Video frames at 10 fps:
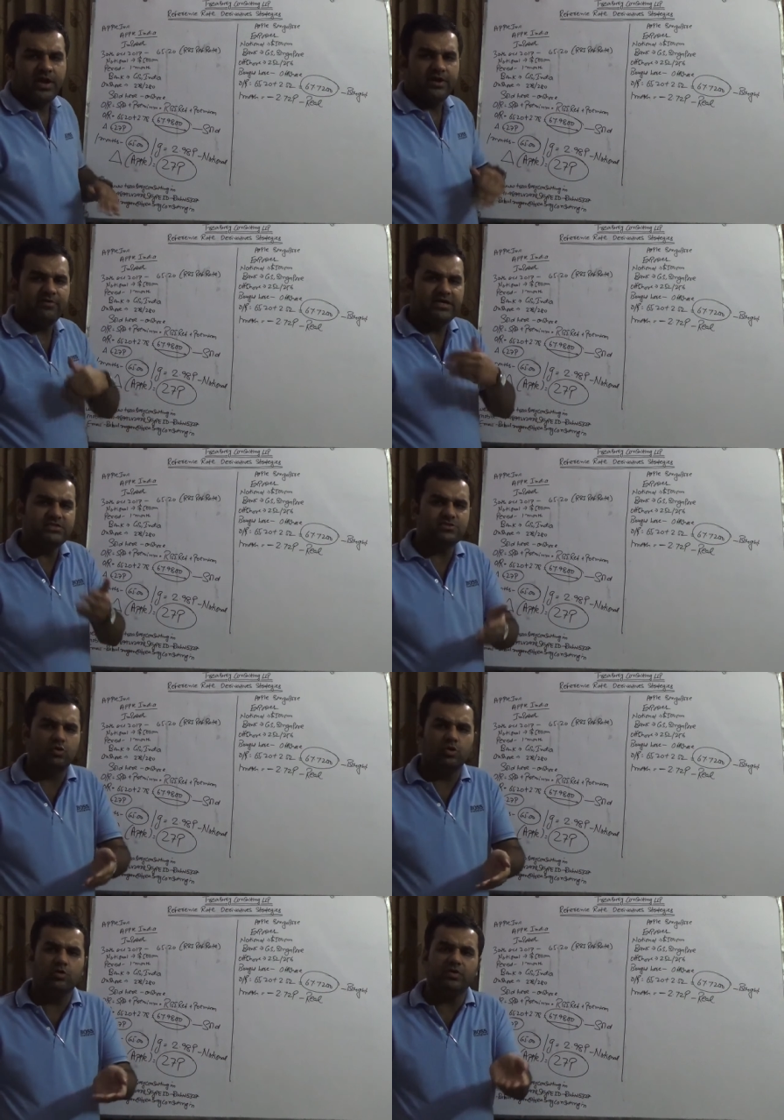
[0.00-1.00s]
And what is
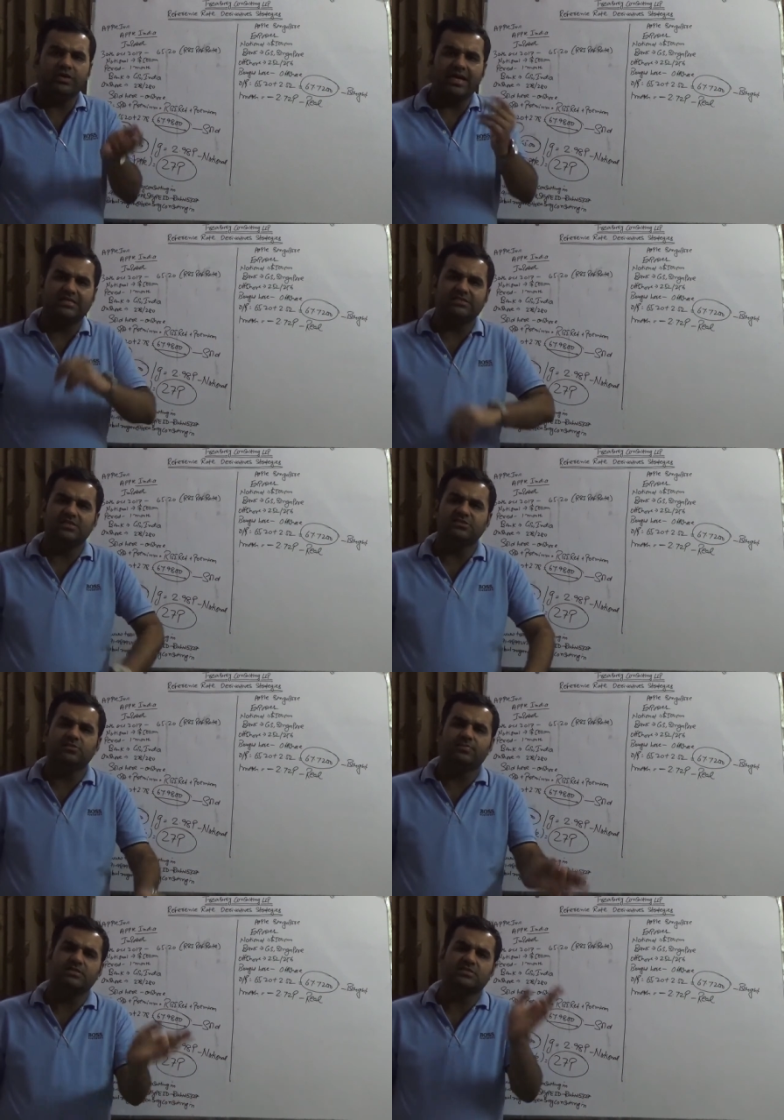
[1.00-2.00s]
rollover
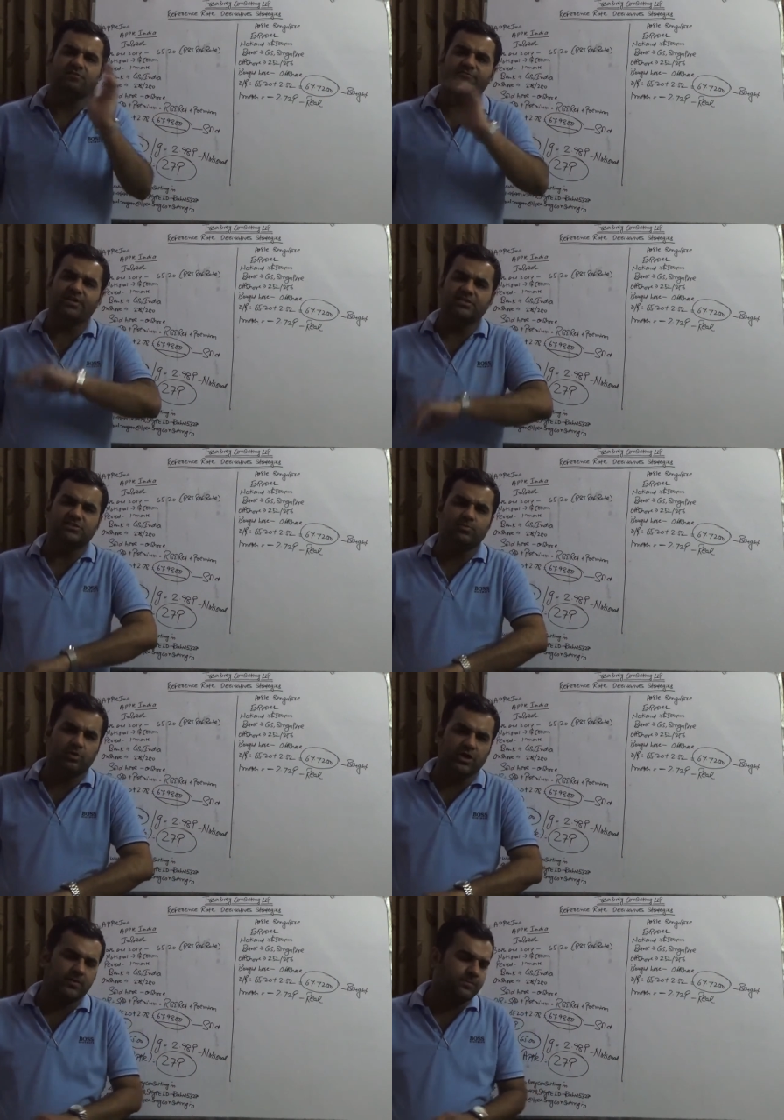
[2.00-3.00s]
cancellation plus the fresh
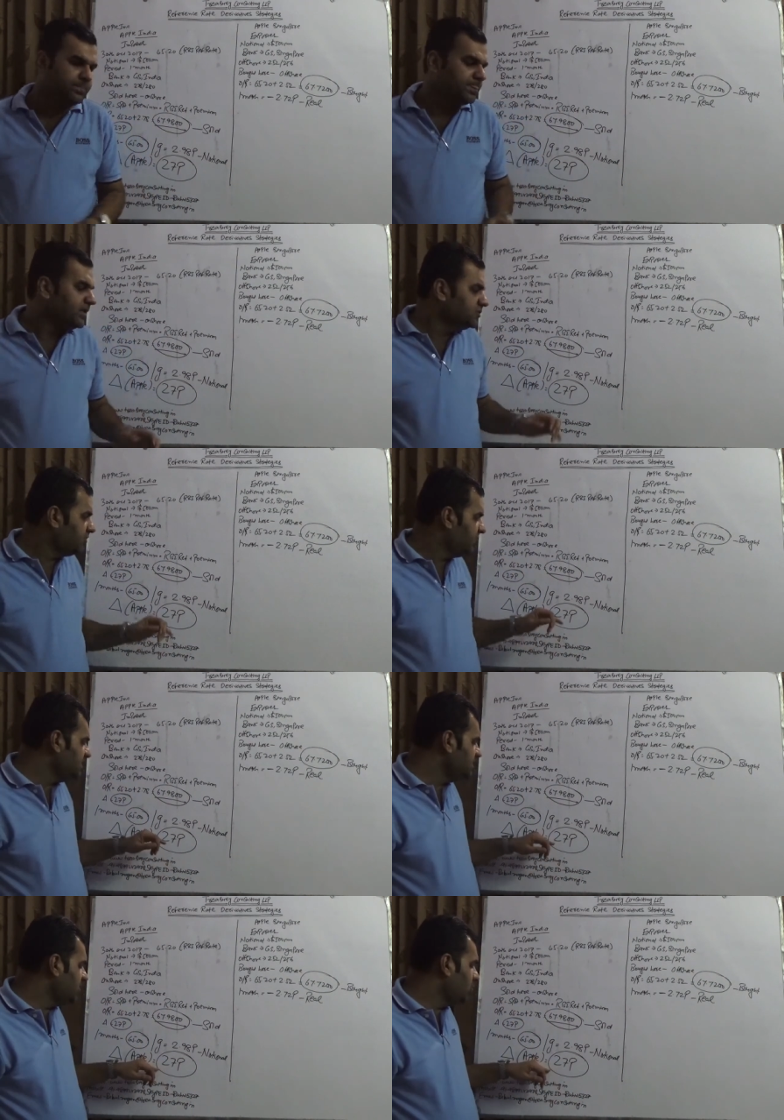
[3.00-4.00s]
booking? So
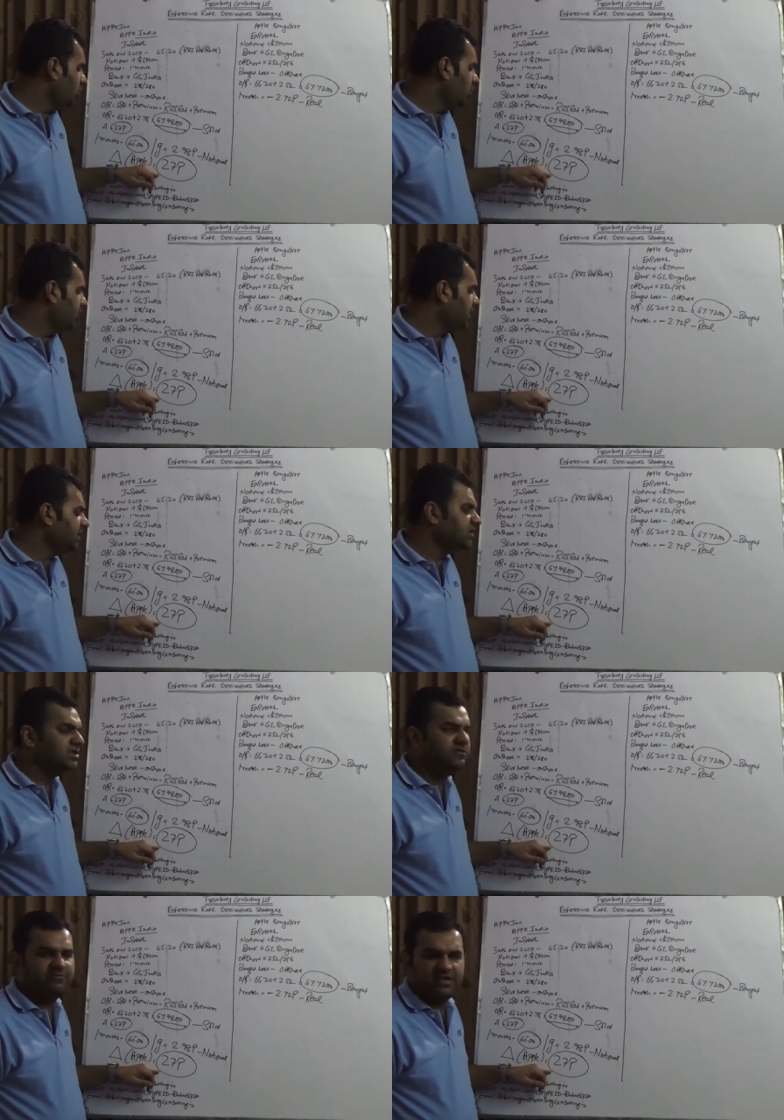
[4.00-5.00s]
once they roll over,
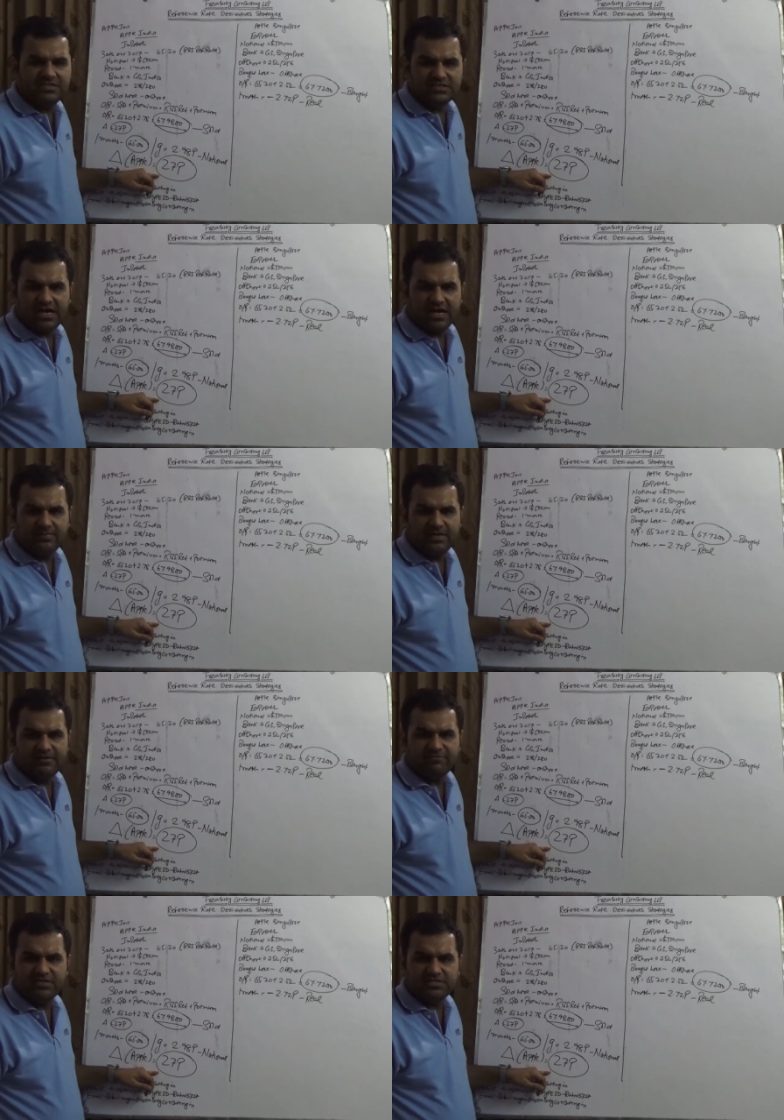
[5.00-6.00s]
the fresh RBI
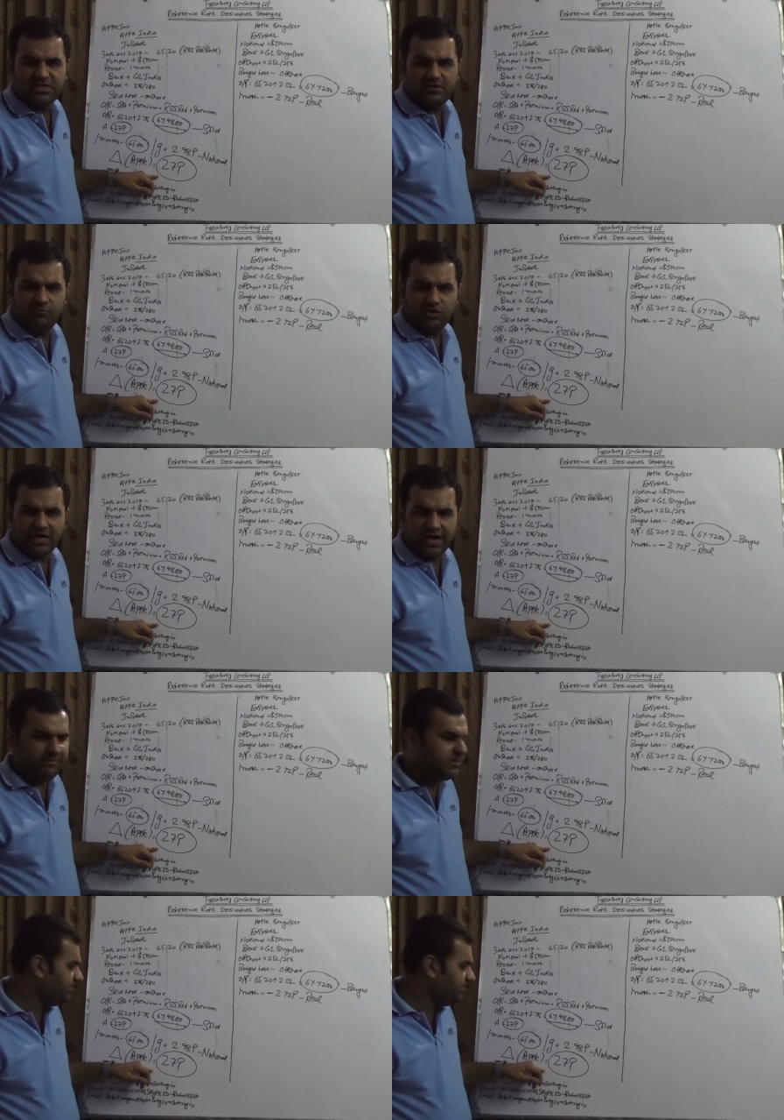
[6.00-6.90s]
reference rate would kept,